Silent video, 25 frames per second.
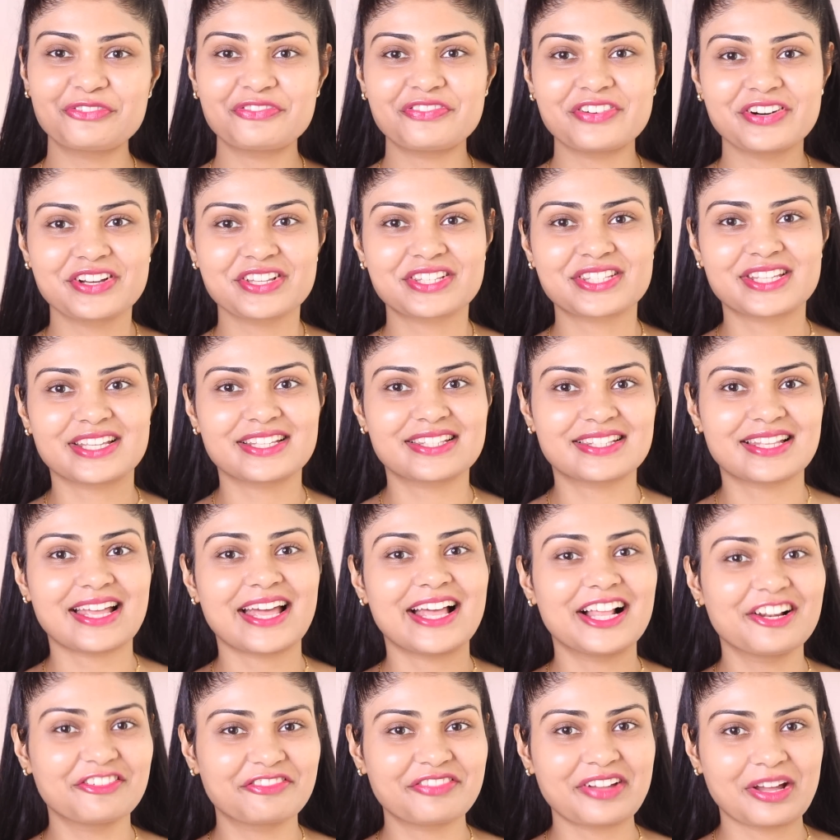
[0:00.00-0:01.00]
First is the
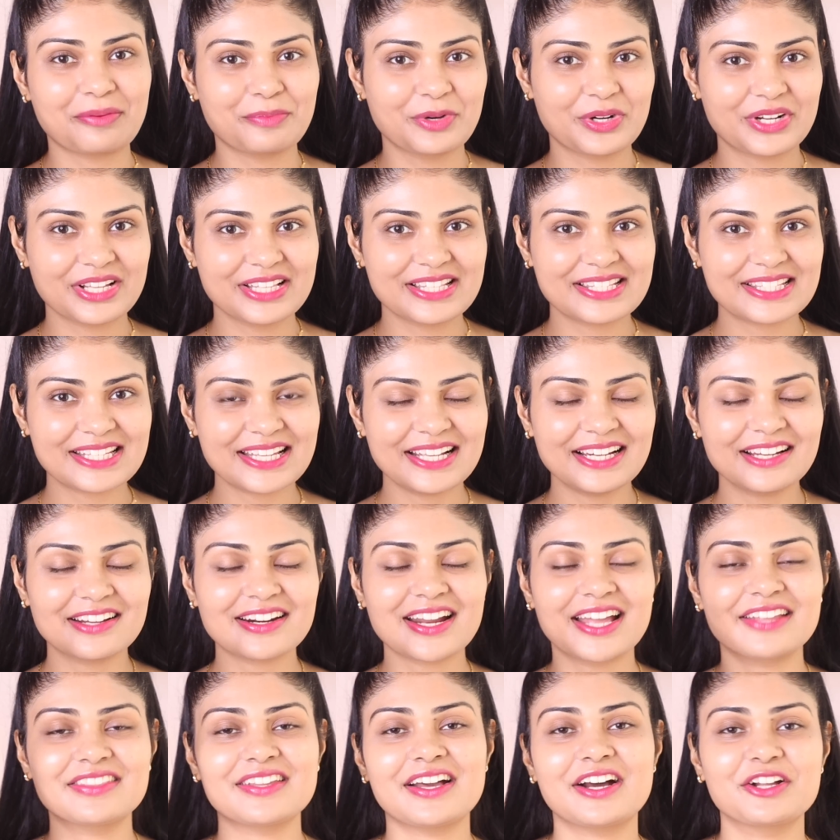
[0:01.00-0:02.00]
e.l.f. Camo concealer
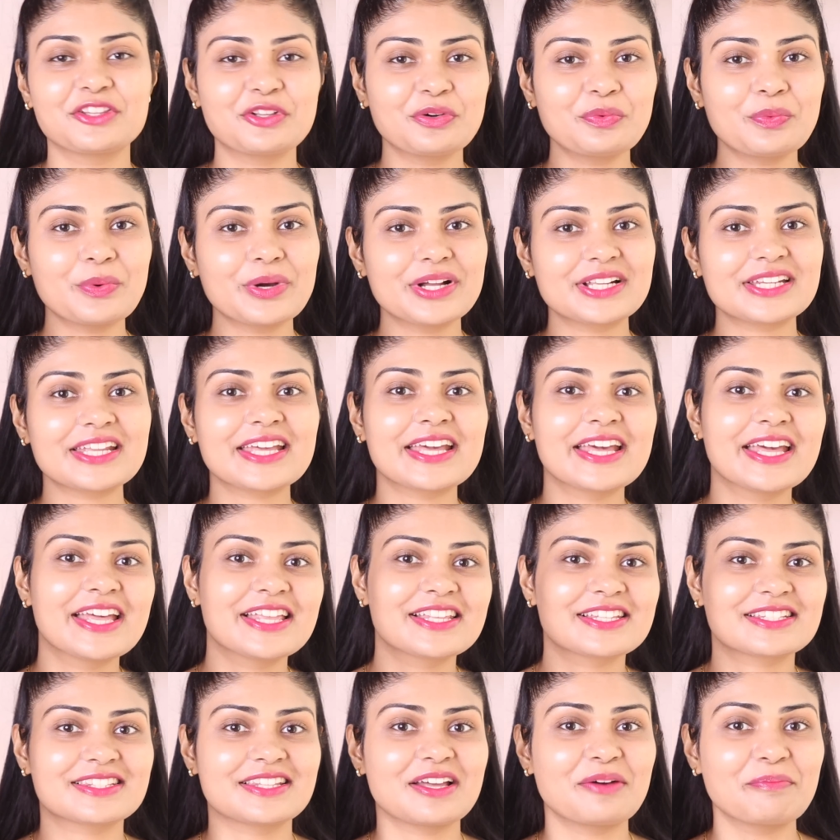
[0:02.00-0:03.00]
and the other one
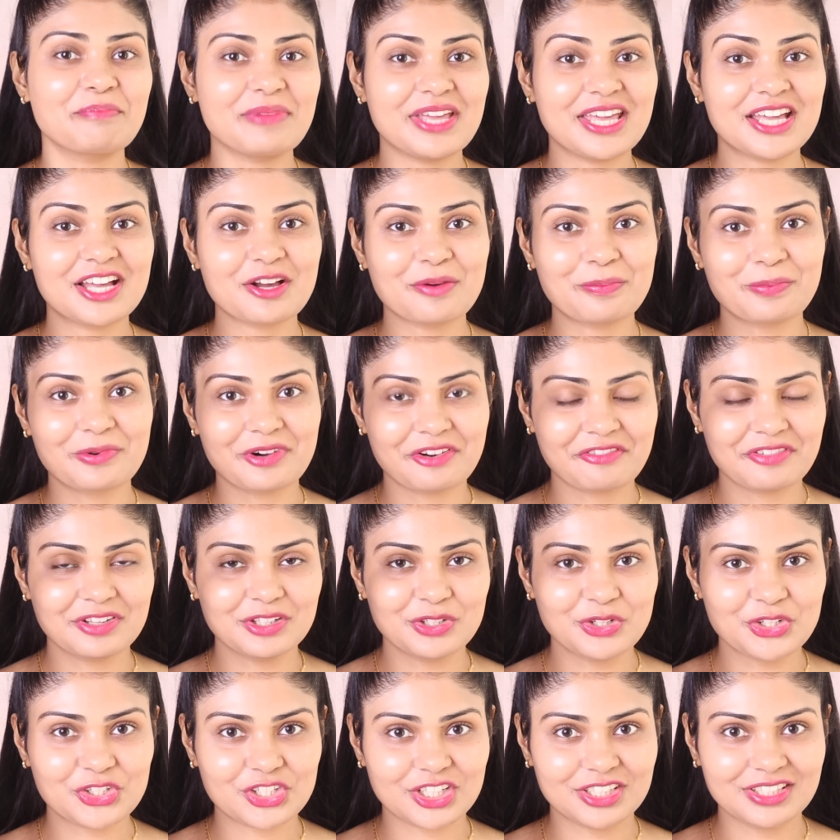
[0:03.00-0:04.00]
is the Makeup
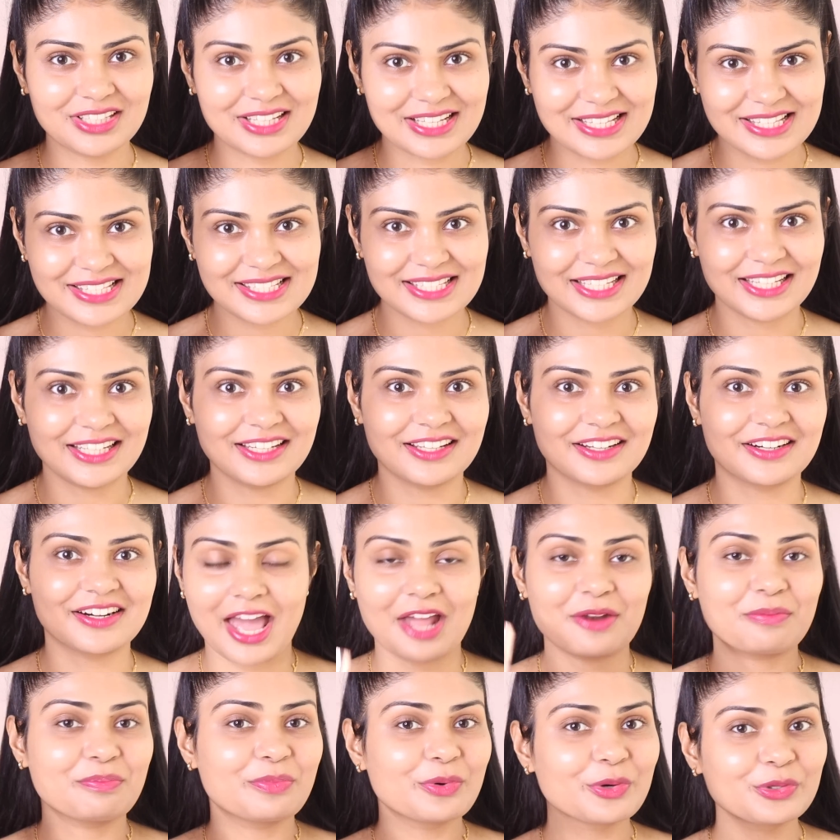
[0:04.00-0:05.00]
Revolution concealer,
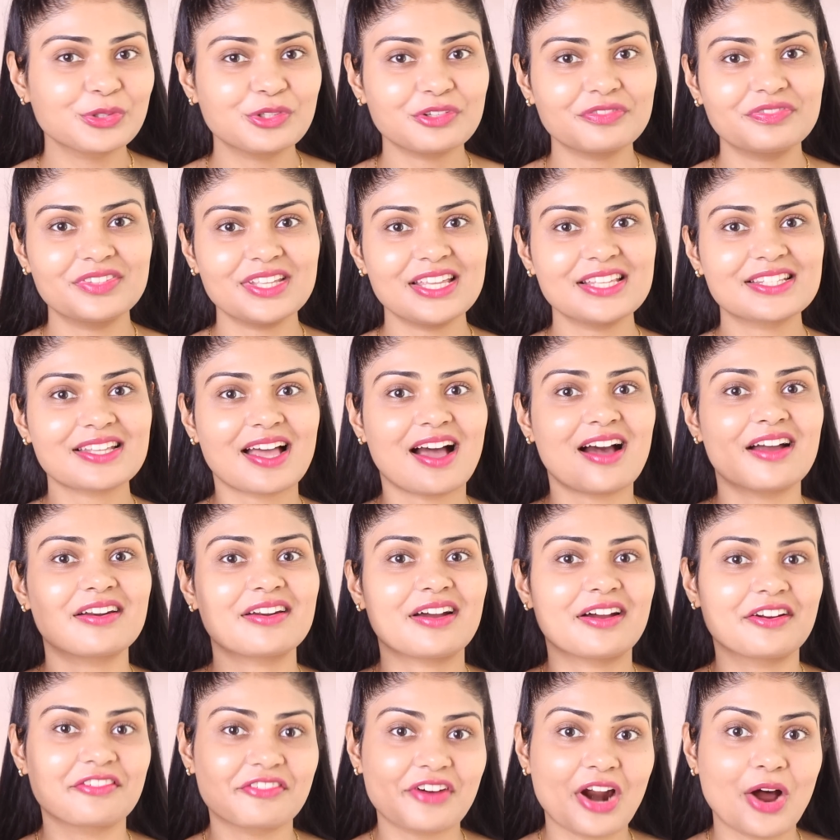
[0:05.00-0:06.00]
and both of these are
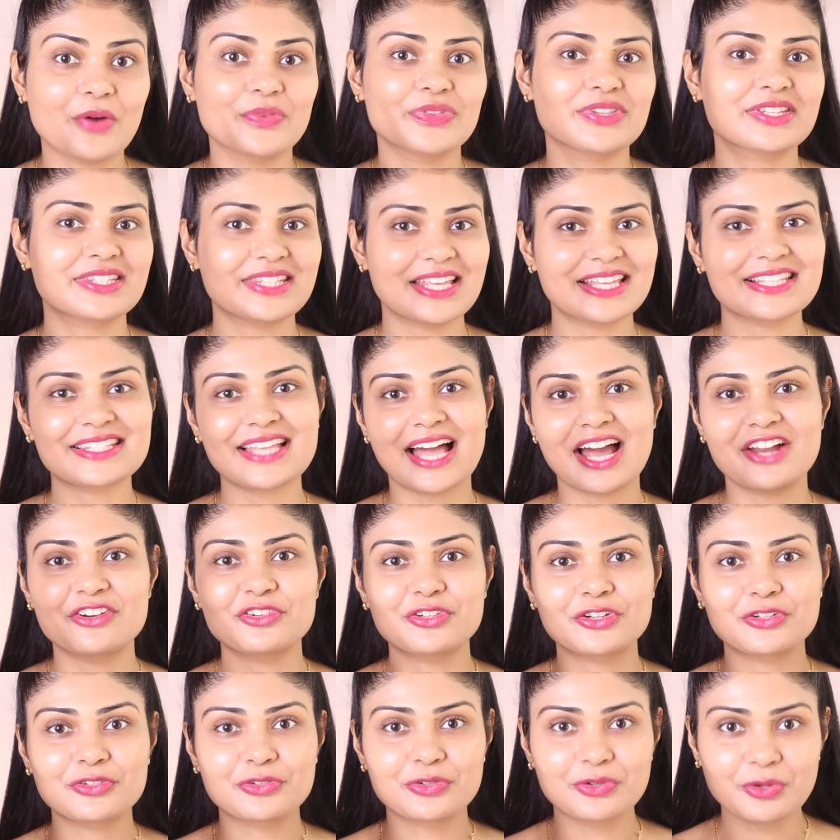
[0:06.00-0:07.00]
around
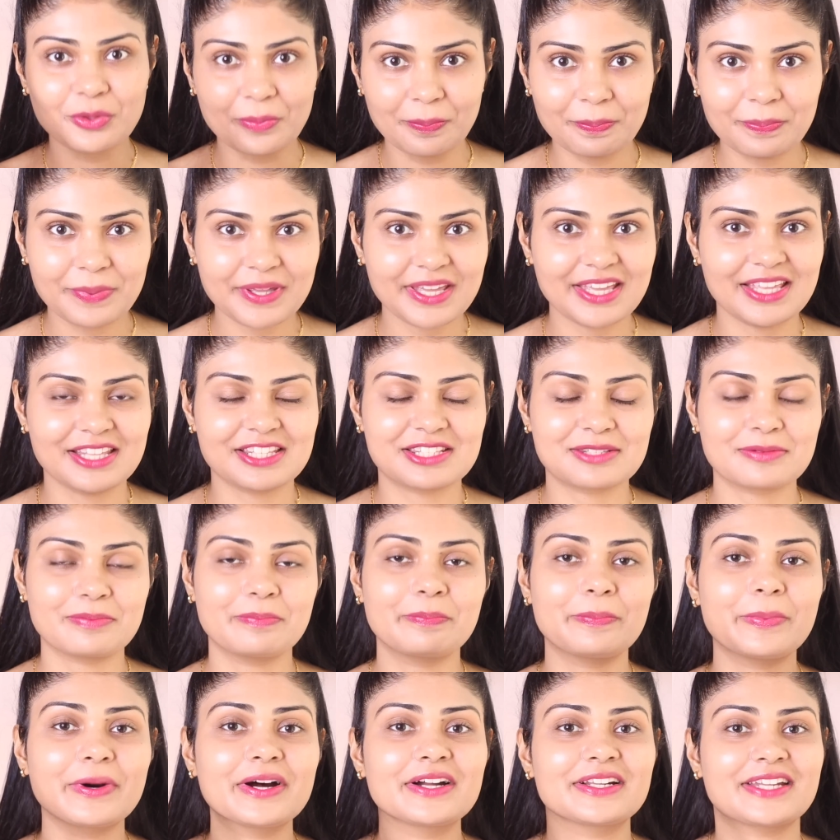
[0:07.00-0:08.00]
600 rupees.
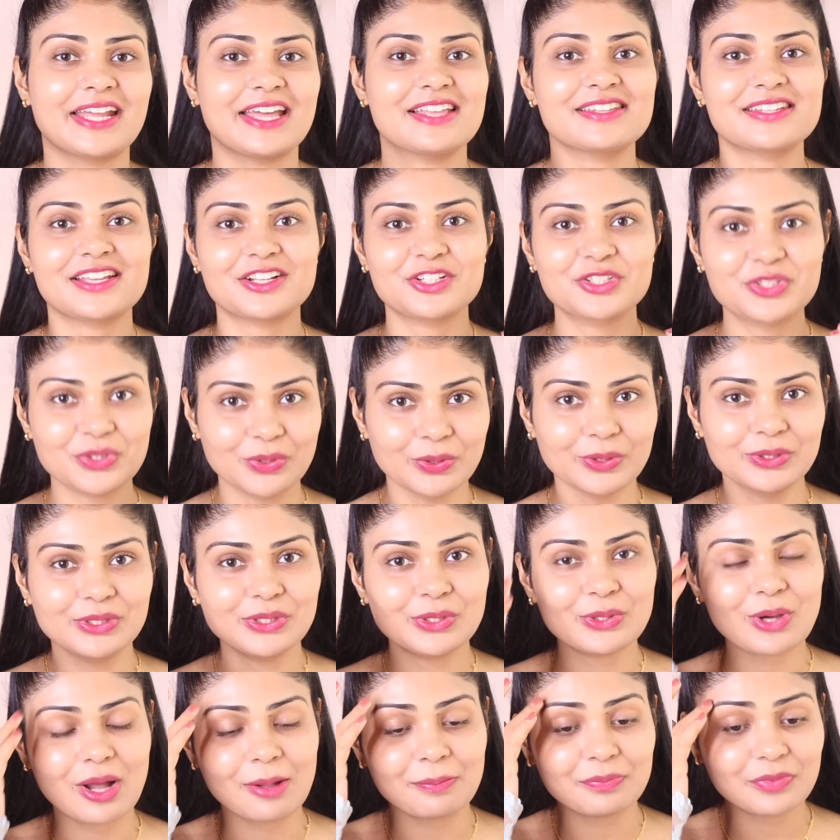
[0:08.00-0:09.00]
But as I told
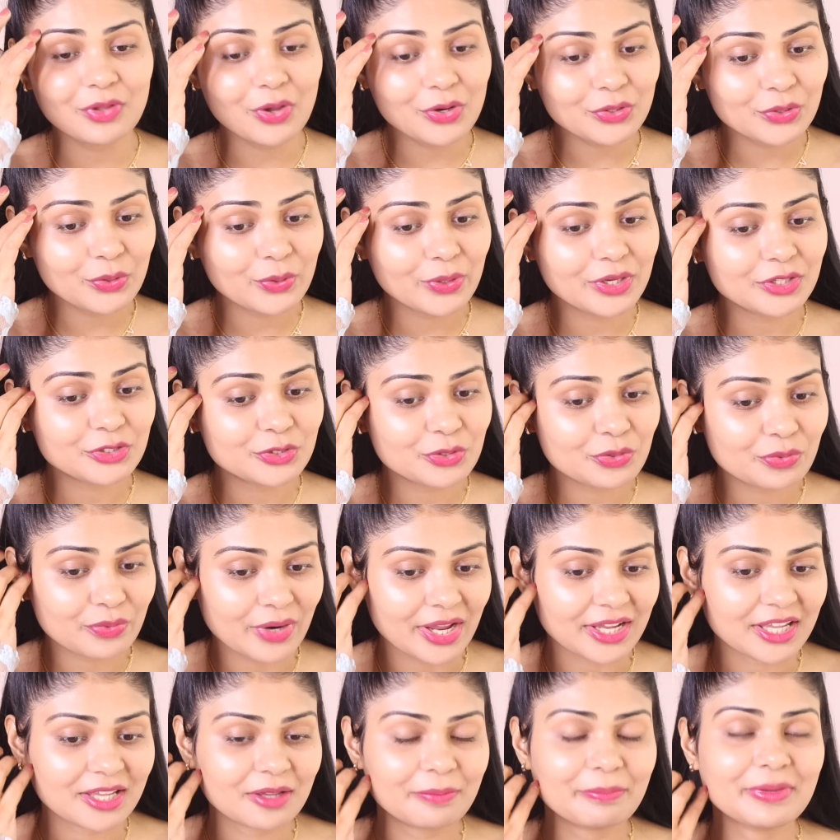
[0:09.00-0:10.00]
you, I'm not going to
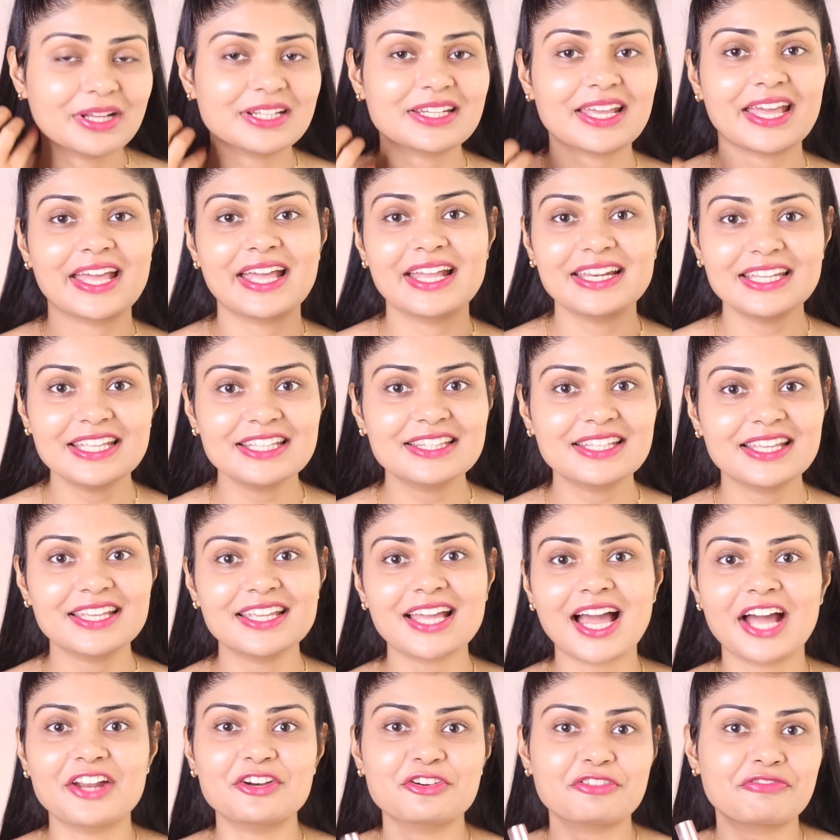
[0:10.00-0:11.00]
recommend
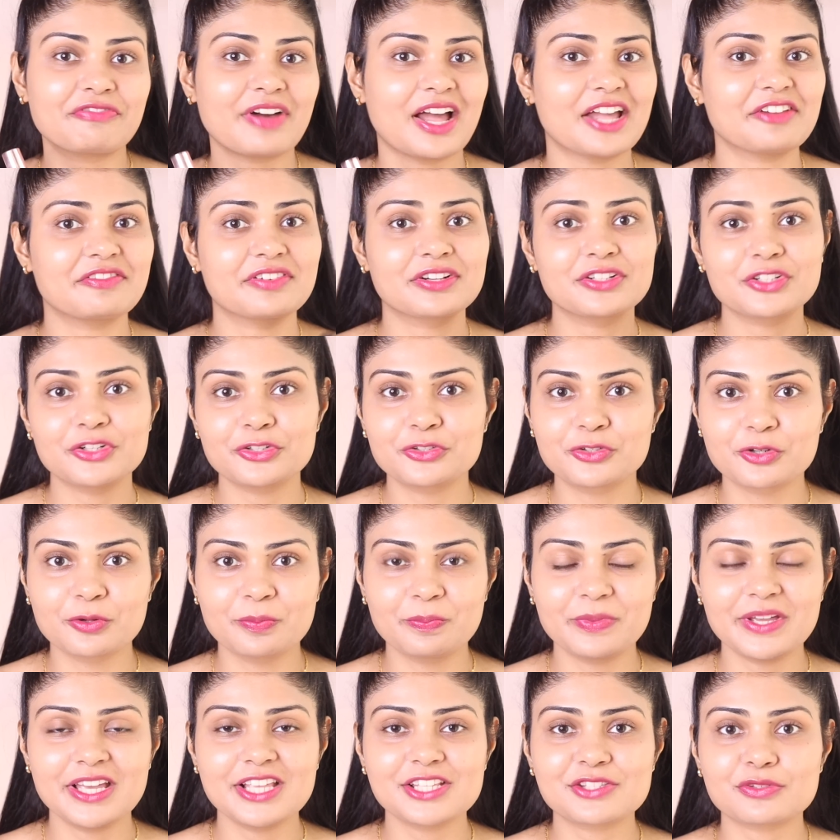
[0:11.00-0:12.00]
anything under 500
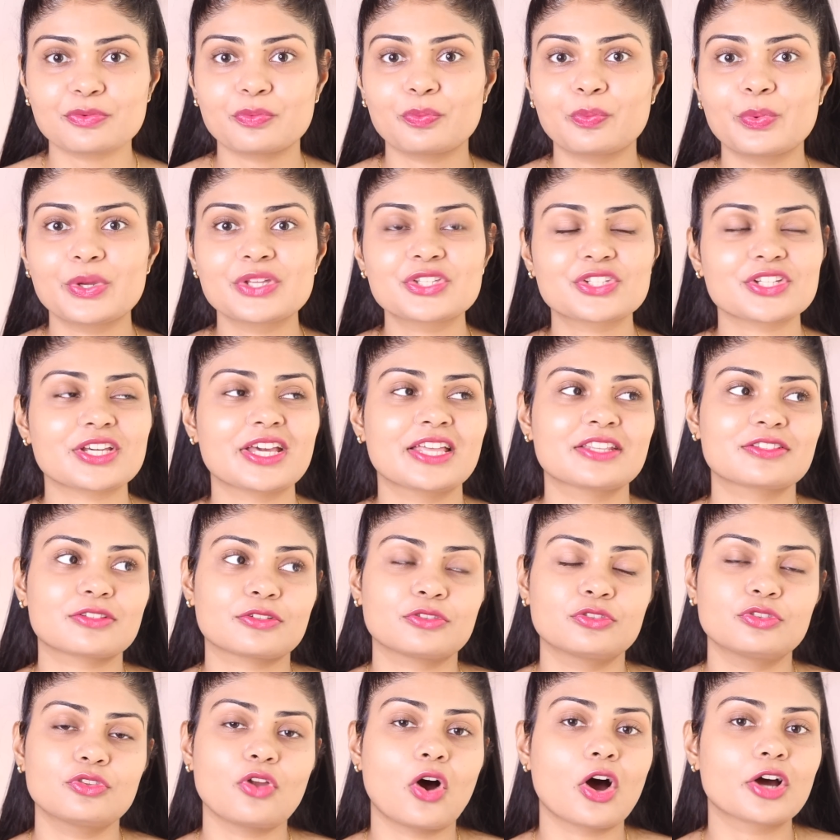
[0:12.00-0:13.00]
rupees, which is
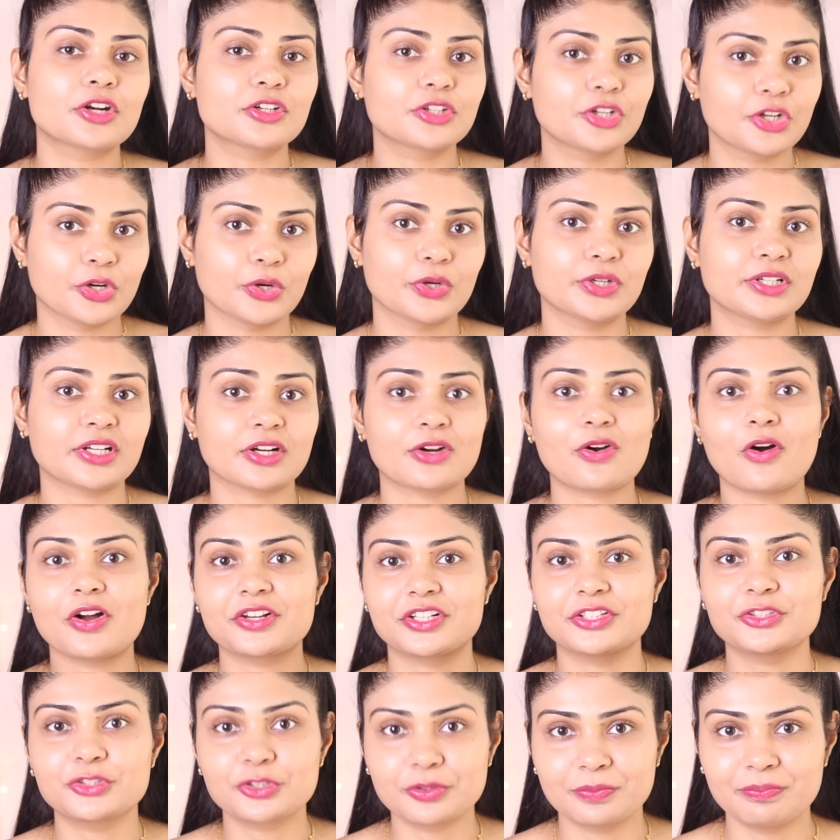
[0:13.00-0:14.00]
not good
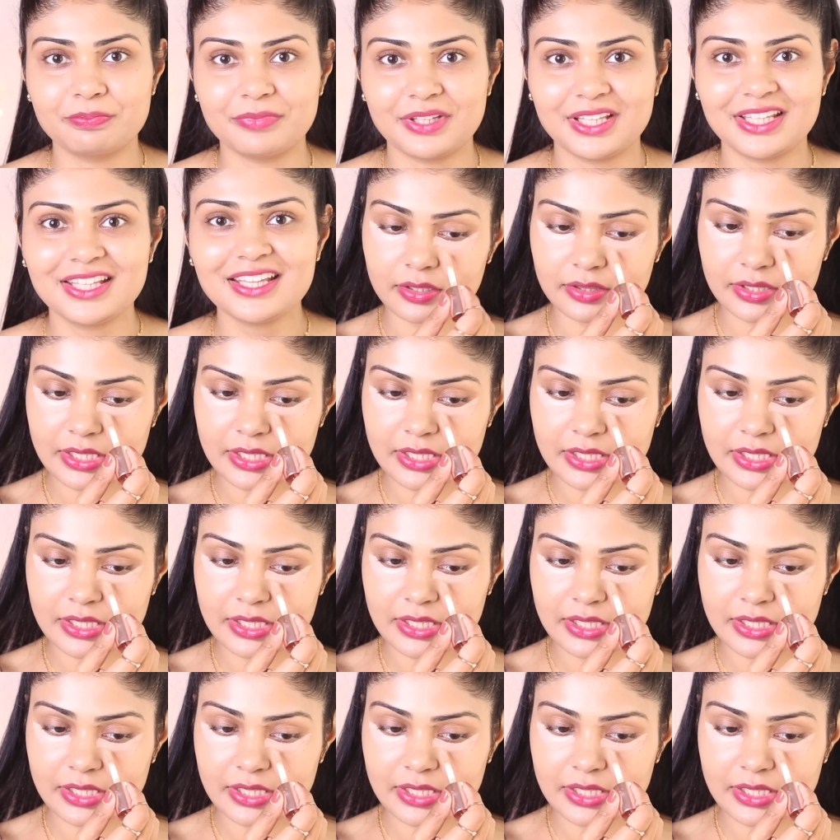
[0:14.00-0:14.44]
according to me.